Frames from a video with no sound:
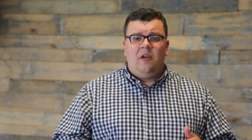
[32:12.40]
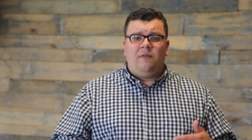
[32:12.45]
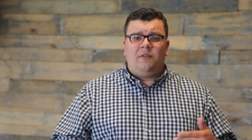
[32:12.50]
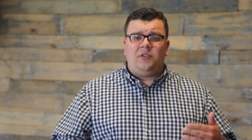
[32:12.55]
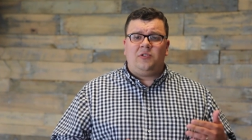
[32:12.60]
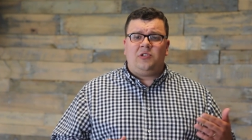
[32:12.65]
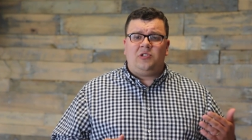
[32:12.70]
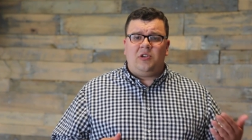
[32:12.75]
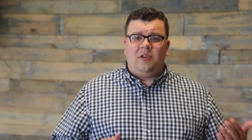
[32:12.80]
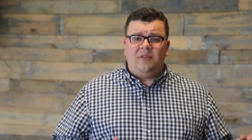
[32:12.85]
For
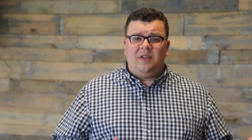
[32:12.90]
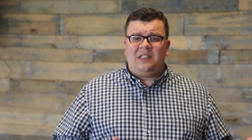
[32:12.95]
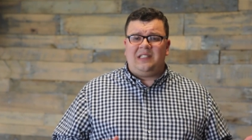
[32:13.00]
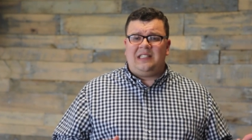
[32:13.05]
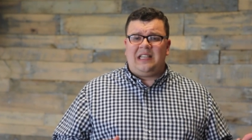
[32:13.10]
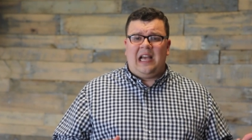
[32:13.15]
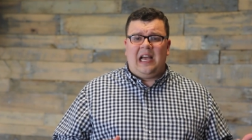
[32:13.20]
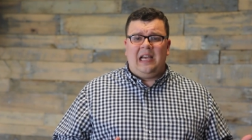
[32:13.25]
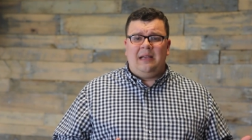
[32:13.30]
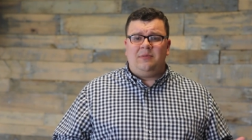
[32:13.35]
service
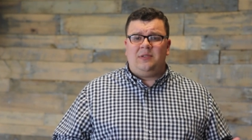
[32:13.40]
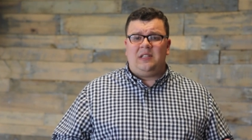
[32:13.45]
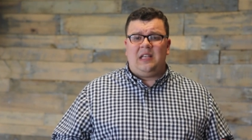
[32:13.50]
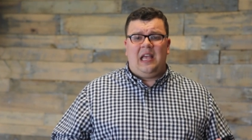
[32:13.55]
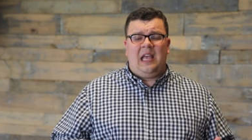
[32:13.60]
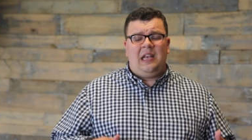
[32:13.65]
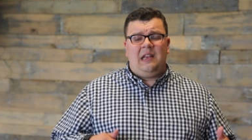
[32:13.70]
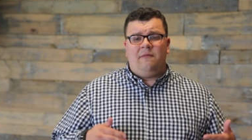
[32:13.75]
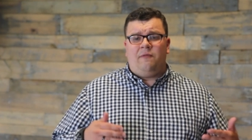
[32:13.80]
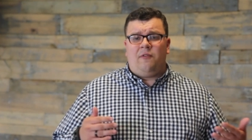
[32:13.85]
times
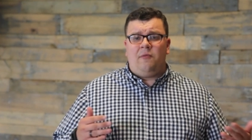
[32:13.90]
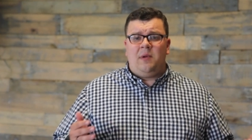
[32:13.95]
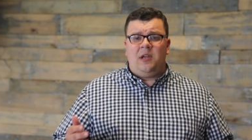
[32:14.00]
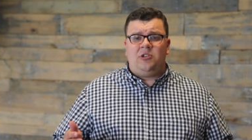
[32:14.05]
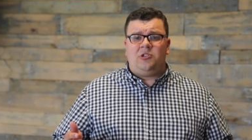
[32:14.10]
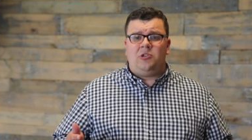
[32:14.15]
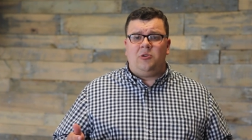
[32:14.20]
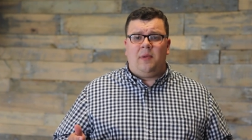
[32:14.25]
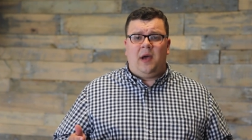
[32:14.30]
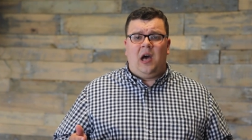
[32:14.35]
and
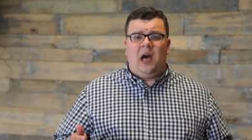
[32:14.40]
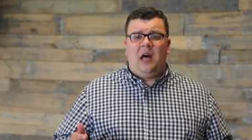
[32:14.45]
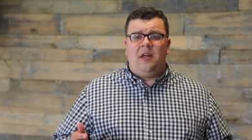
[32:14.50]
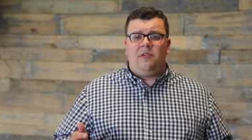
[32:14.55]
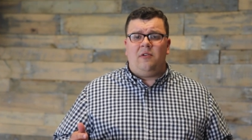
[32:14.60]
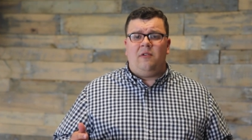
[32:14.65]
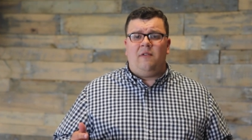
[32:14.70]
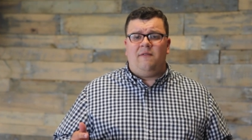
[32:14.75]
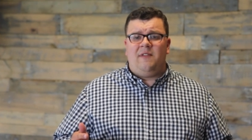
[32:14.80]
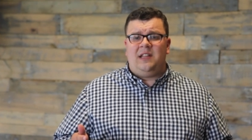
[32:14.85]
information about
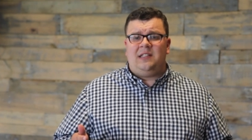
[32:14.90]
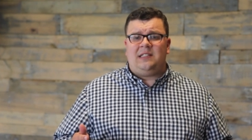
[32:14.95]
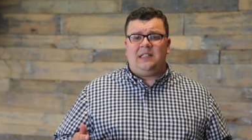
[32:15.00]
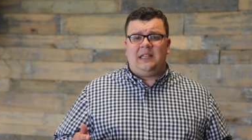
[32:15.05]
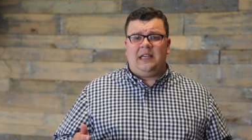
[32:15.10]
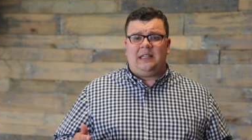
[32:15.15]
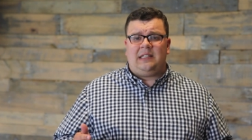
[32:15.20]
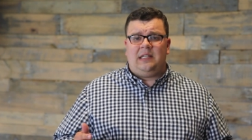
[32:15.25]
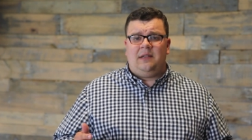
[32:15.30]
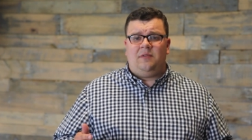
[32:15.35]
other events
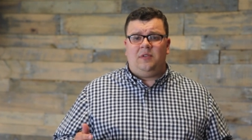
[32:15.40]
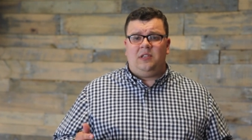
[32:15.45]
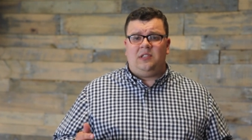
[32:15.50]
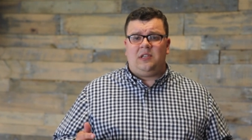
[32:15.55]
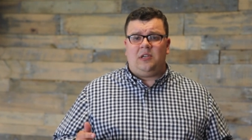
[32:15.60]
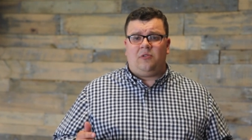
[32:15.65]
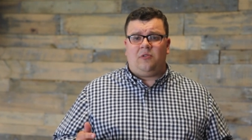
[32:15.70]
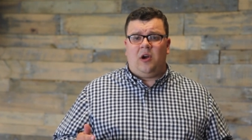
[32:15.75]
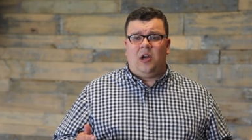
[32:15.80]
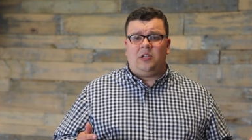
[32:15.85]
and
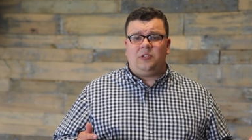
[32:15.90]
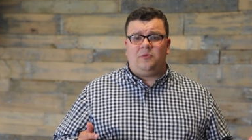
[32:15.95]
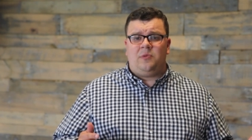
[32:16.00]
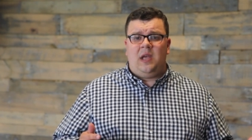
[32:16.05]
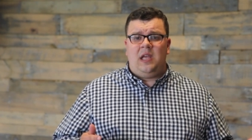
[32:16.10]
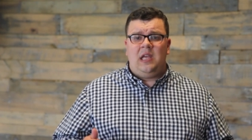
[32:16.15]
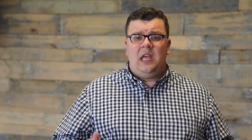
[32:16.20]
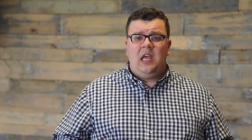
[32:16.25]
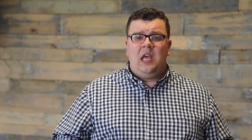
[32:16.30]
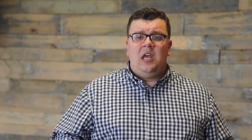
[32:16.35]
activities at
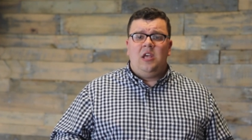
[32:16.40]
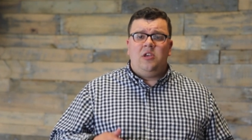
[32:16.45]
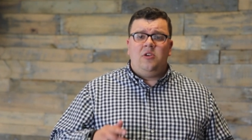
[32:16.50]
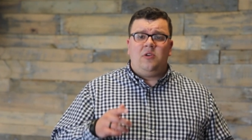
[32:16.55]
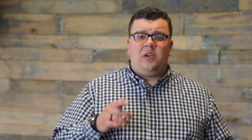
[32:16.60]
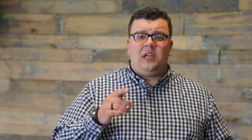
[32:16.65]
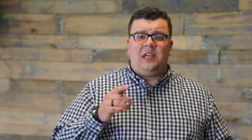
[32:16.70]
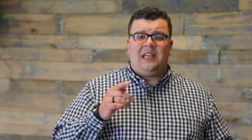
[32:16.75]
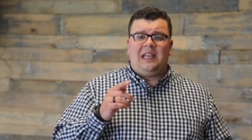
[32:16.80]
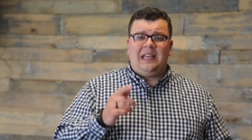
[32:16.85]
Crossway, you
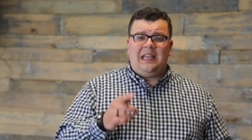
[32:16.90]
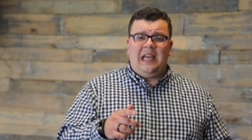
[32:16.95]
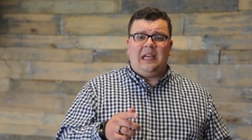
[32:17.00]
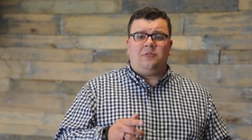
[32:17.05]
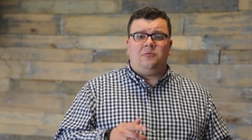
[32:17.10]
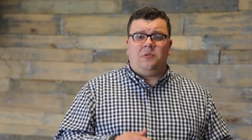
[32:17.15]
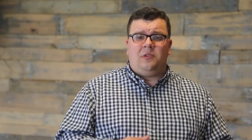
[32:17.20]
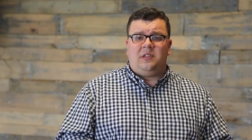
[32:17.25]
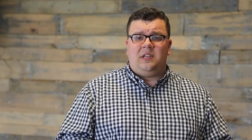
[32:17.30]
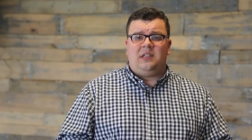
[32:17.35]
can
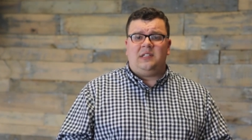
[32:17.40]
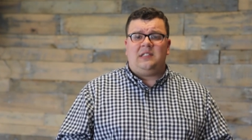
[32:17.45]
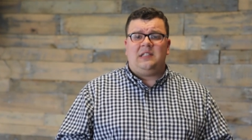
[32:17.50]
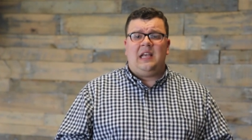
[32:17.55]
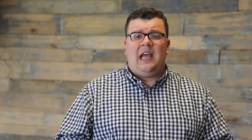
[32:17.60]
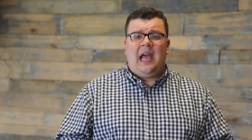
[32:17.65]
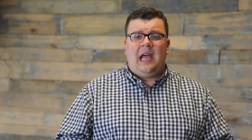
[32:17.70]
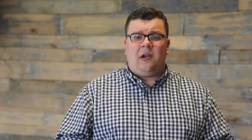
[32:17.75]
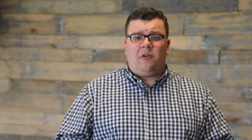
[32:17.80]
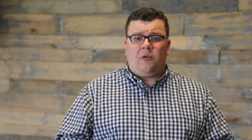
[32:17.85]
connect with us
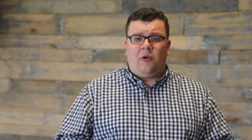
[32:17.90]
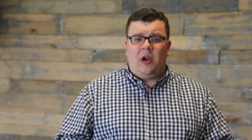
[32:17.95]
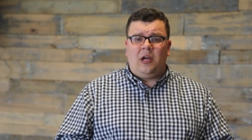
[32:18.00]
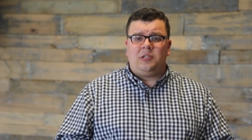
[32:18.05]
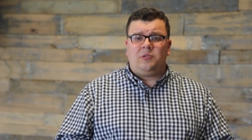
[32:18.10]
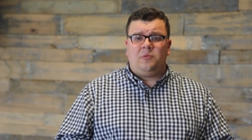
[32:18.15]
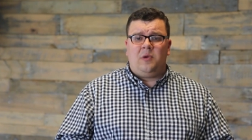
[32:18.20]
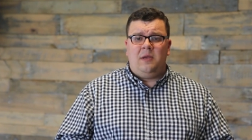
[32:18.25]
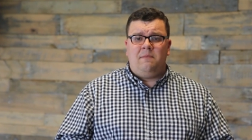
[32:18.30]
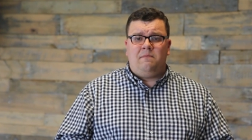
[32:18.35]
at
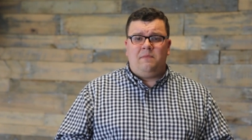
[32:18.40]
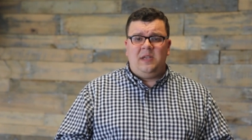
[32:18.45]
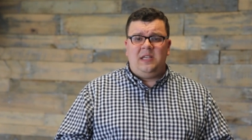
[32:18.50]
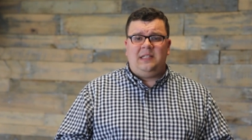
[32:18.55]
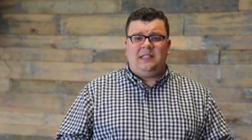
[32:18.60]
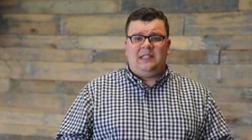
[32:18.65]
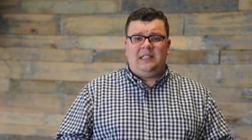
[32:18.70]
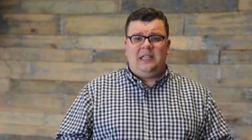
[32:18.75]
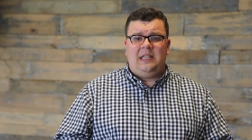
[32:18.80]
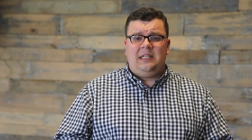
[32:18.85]

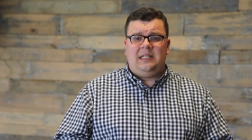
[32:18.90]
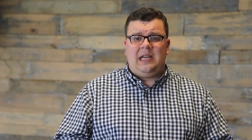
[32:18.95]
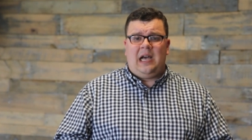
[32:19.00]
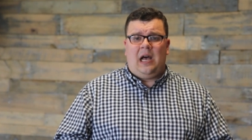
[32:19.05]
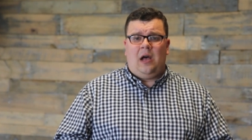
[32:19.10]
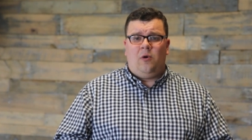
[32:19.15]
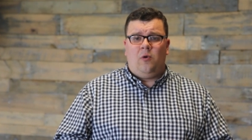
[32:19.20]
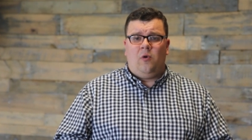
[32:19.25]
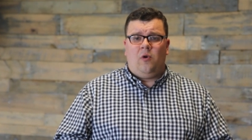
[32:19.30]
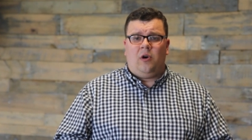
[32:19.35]

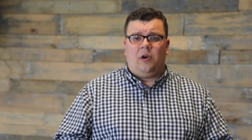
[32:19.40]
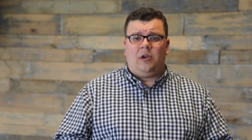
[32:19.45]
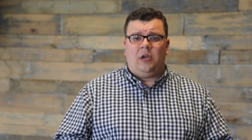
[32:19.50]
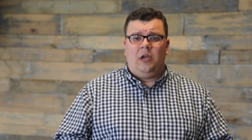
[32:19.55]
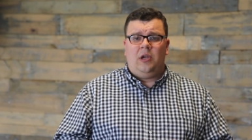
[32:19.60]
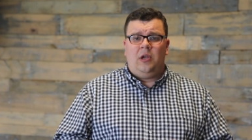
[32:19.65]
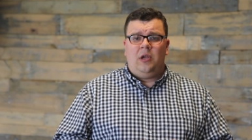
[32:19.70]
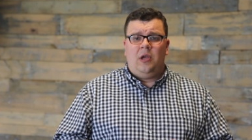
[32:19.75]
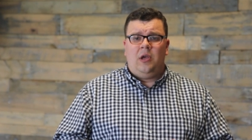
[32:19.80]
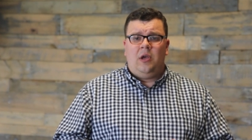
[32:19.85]
crosswaybc.org.
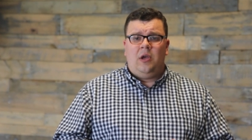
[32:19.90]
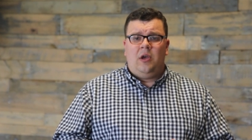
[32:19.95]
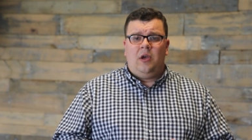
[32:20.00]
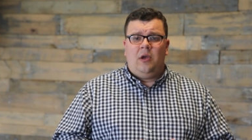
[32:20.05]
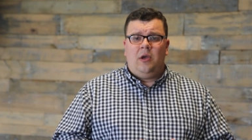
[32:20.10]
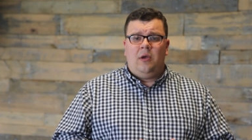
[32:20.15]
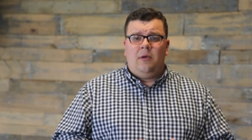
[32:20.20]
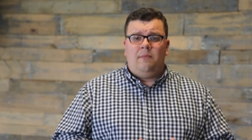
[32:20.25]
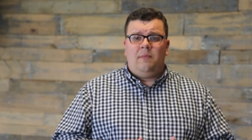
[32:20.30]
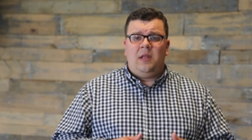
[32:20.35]

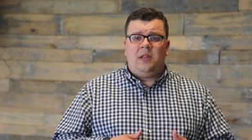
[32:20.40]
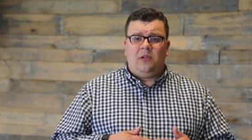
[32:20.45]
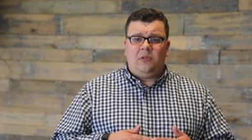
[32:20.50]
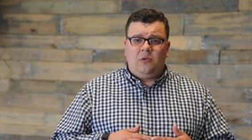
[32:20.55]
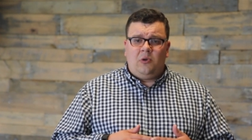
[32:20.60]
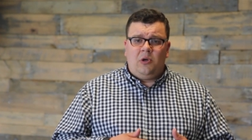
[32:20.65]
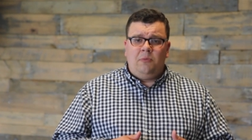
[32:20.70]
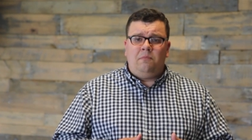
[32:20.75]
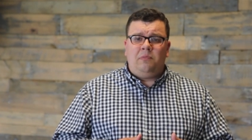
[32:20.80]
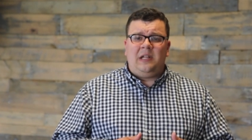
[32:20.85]
May the
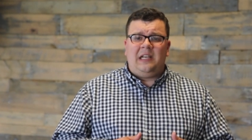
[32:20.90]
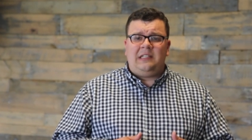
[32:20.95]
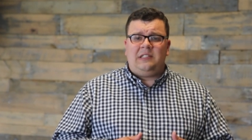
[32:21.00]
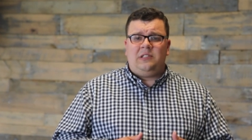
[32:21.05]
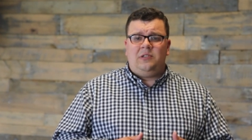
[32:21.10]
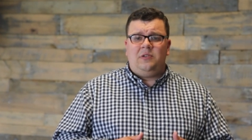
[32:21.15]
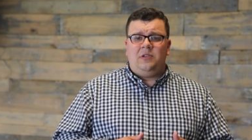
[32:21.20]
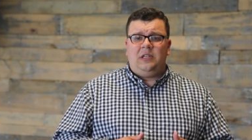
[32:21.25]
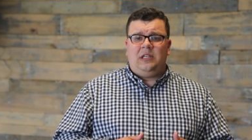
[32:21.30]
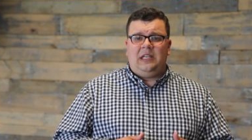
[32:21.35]
Lord
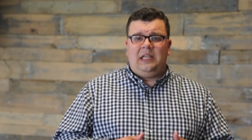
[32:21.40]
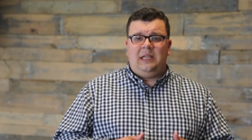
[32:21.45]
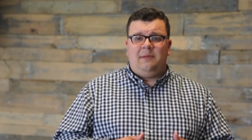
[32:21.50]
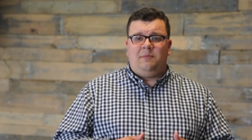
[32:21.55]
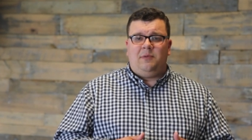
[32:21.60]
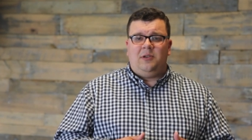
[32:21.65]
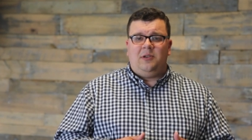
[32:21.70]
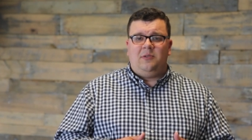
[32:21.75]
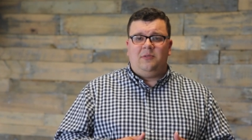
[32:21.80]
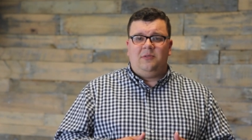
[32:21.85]
bless you and
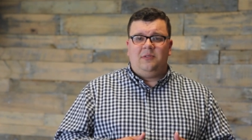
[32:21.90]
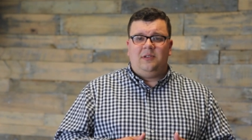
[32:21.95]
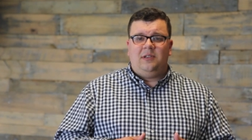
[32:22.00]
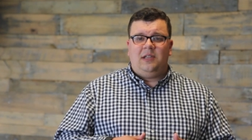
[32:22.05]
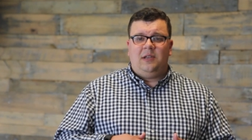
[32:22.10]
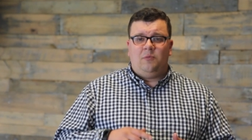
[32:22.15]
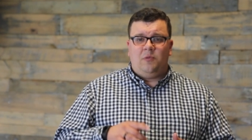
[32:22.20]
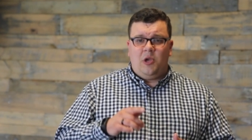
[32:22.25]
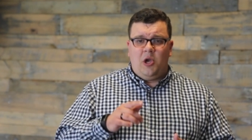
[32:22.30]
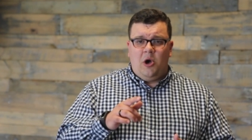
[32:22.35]
keep you.
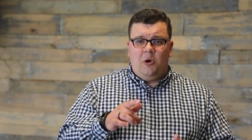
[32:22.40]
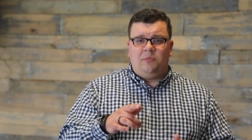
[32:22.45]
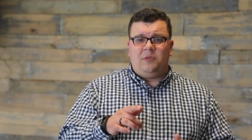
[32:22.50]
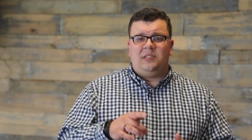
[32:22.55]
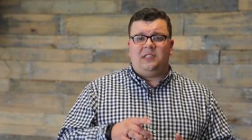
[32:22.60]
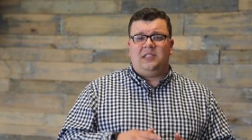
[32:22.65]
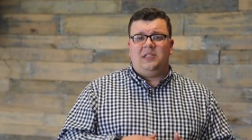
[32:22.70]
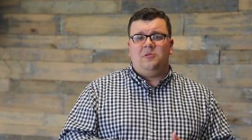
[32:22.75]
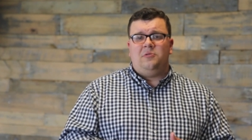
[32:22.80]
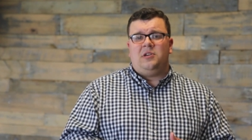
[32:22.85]
We hope to
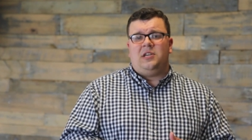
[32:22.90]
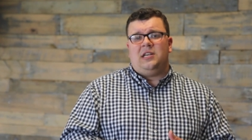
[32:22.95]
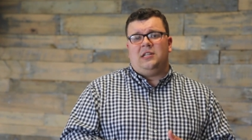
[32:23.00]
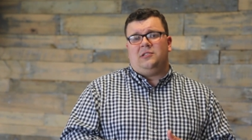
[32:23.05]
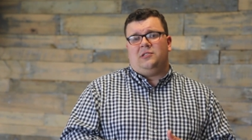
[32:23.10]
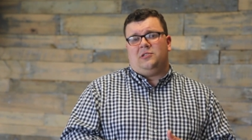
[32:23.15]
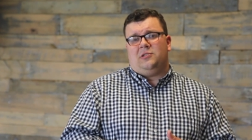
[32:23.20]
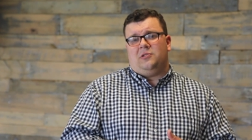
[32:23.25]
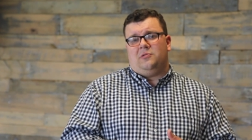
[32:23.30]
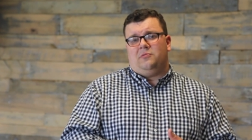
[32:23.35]
see you
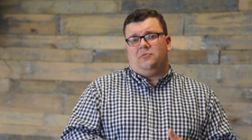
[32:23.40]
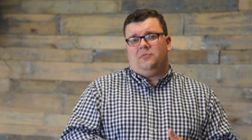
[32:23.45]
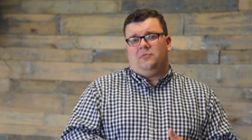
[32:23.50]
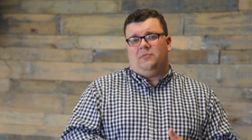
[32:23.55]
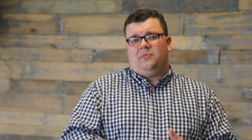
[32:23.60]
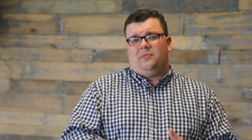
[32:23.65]
again soon.